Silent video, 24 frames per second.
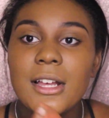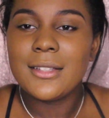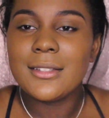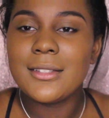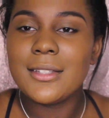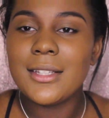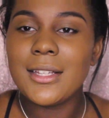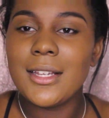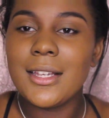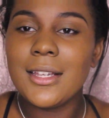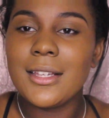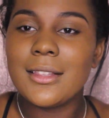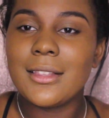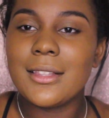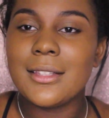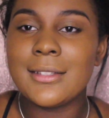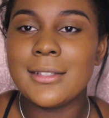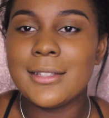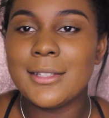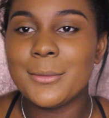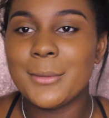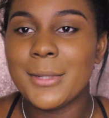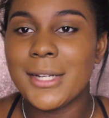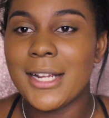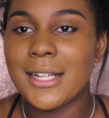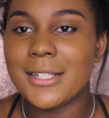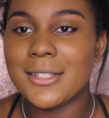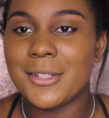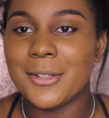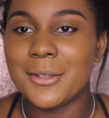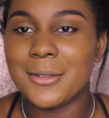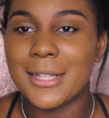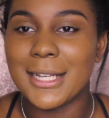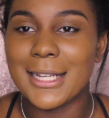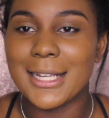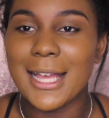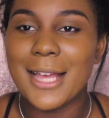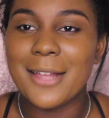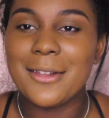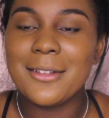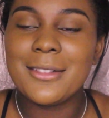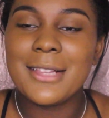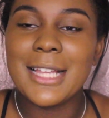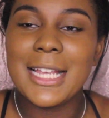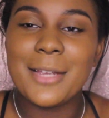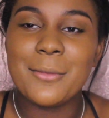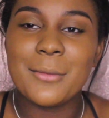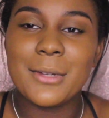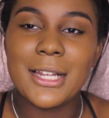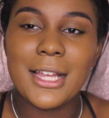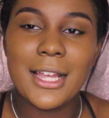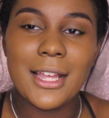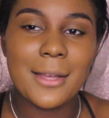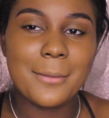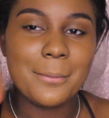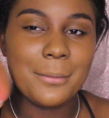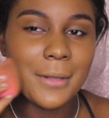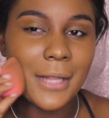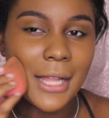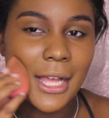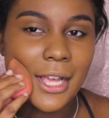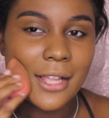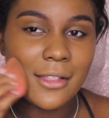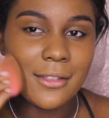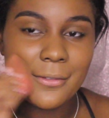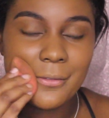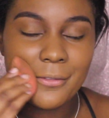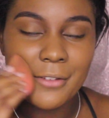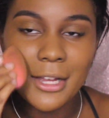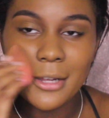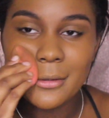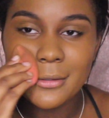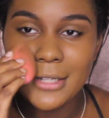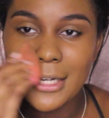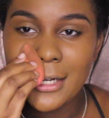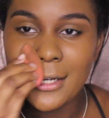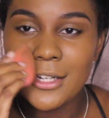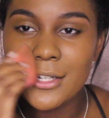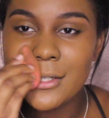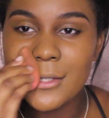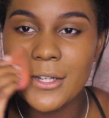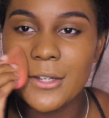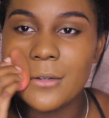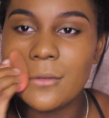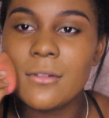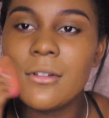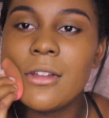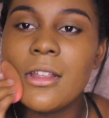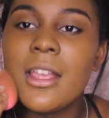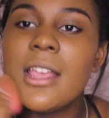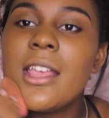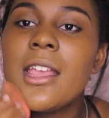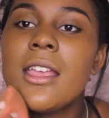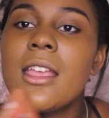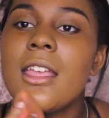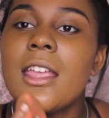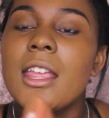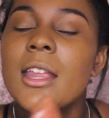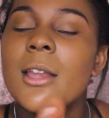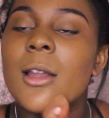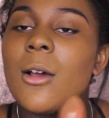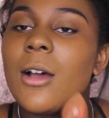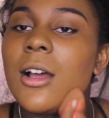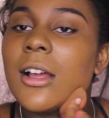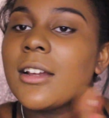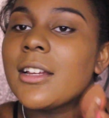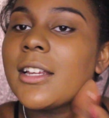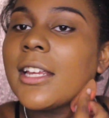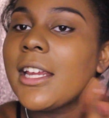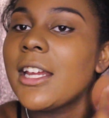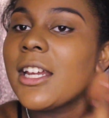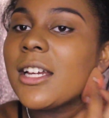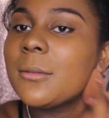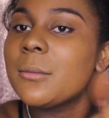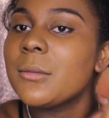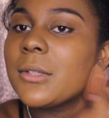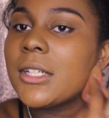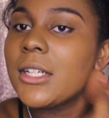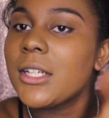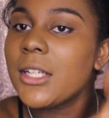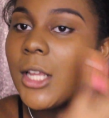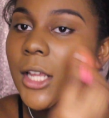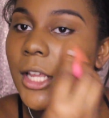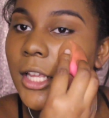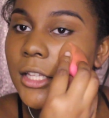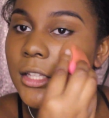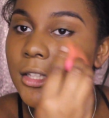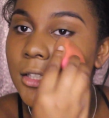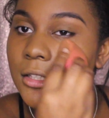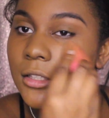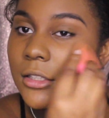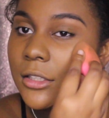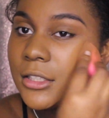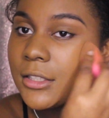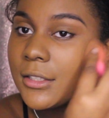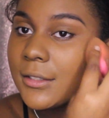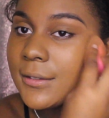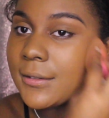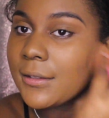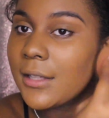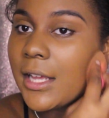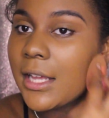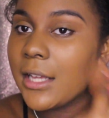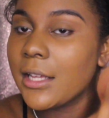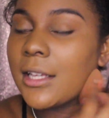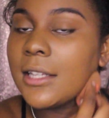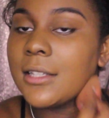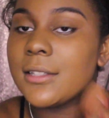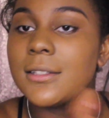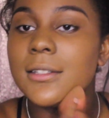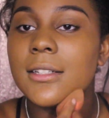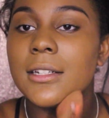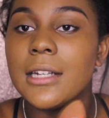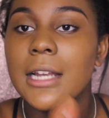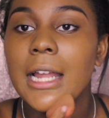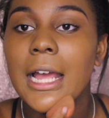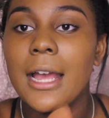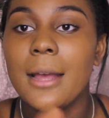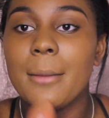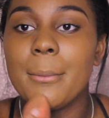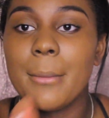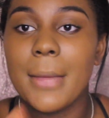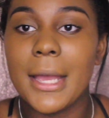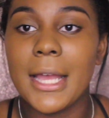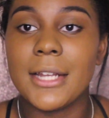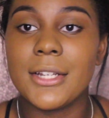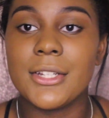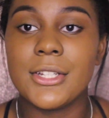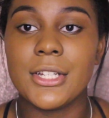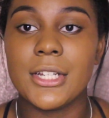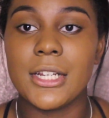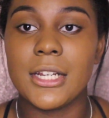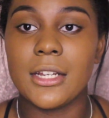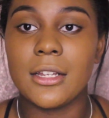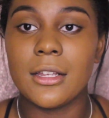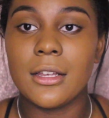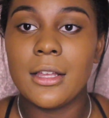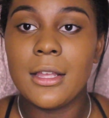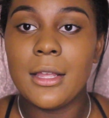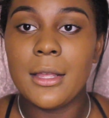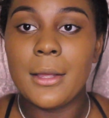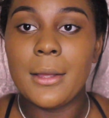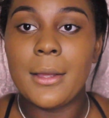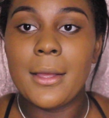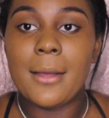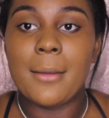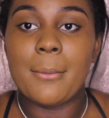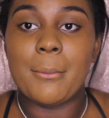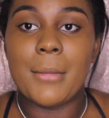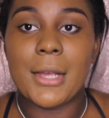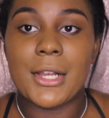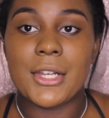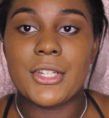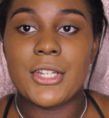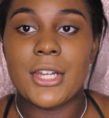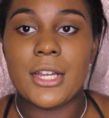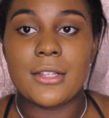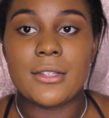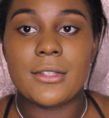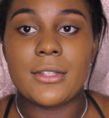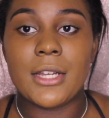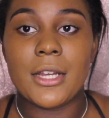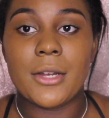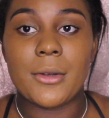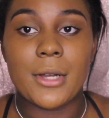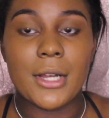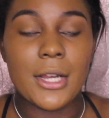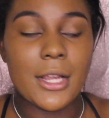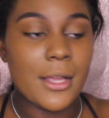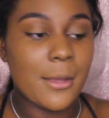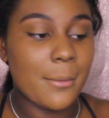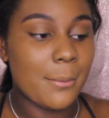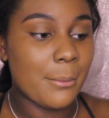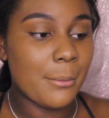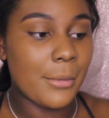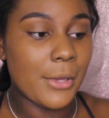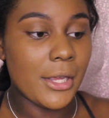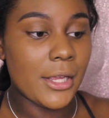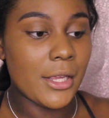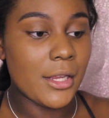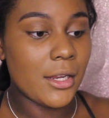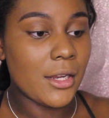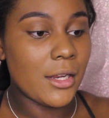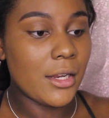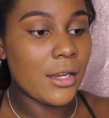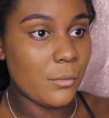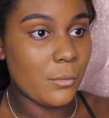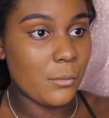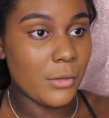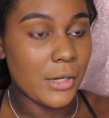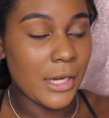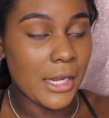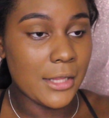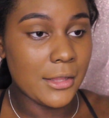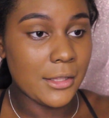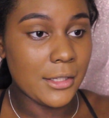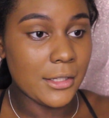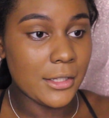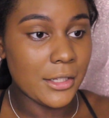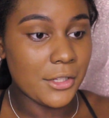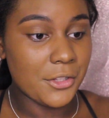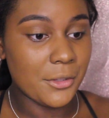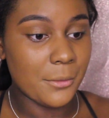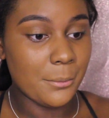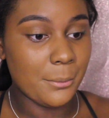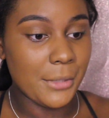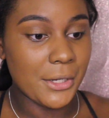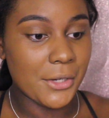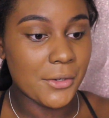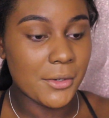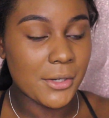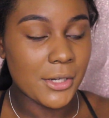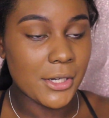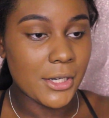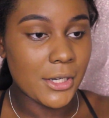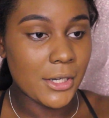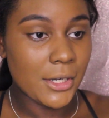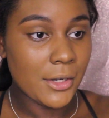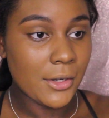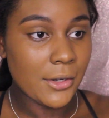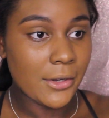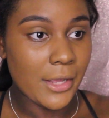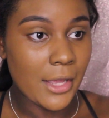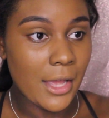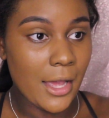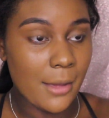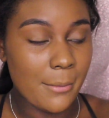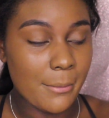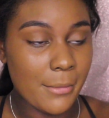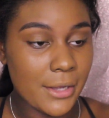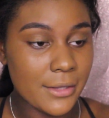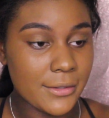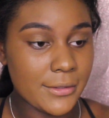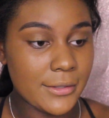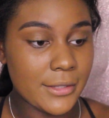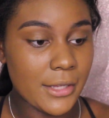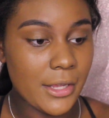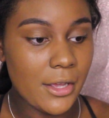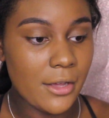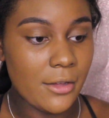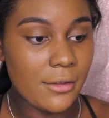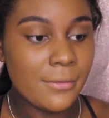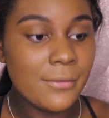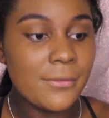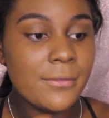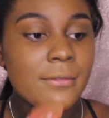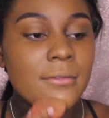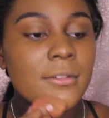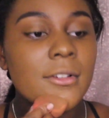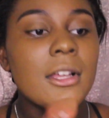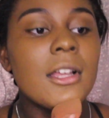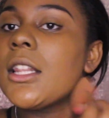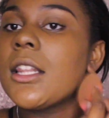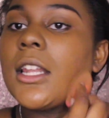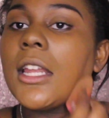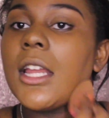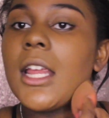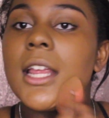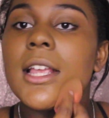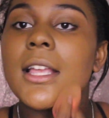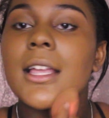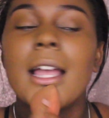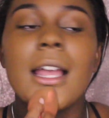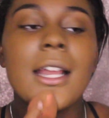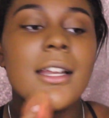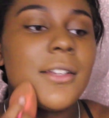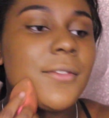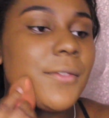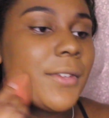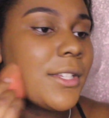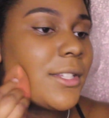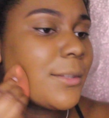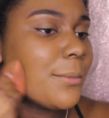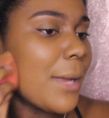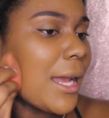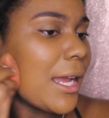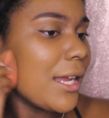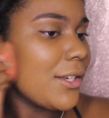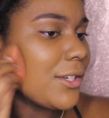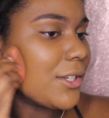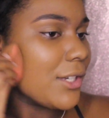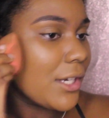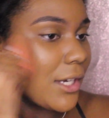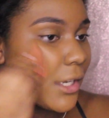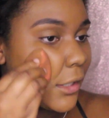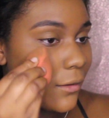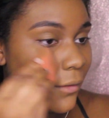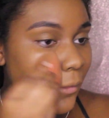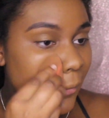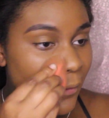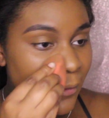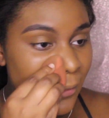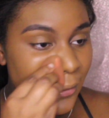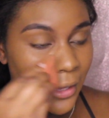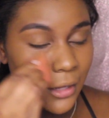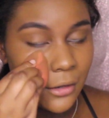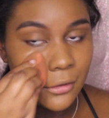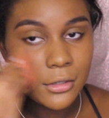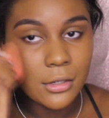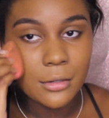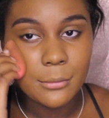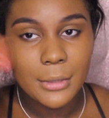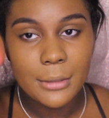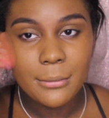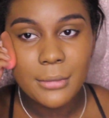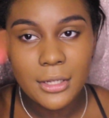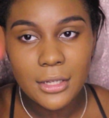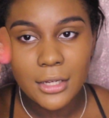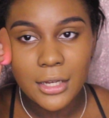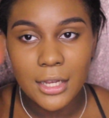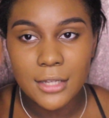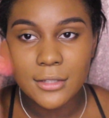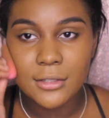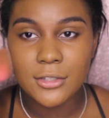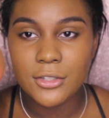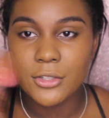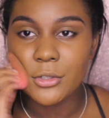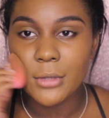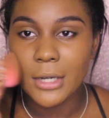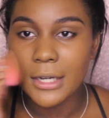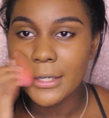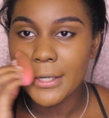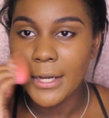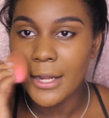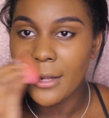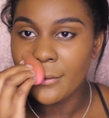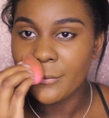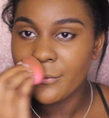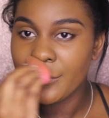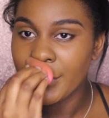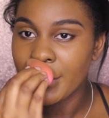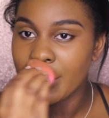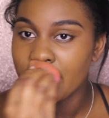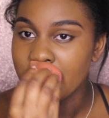See, this is what I don't like. I don't like when I apply the foundation and on camera it looks like it's not matching my chest area, but when I look in the mirror at myself, it kind of is matching. I don't know, maybe it has to dry down first.